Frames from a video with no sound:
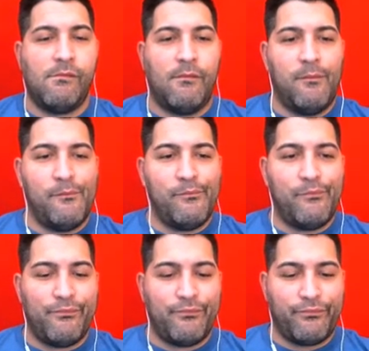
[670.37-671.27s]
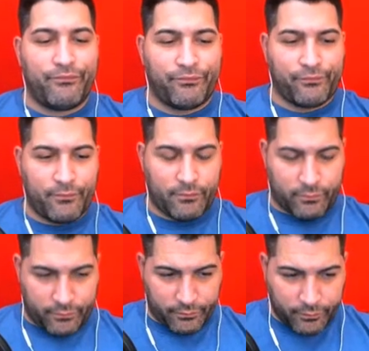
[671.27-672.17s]

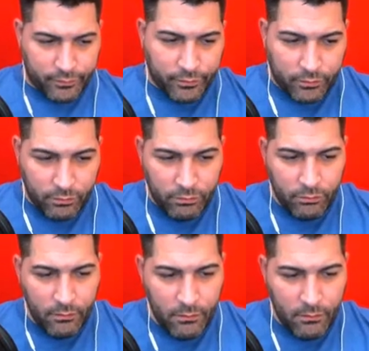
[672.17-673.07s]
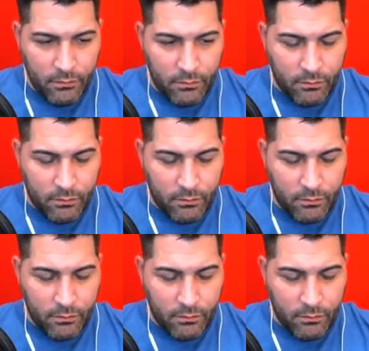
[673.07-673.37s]
This person isn't speaking.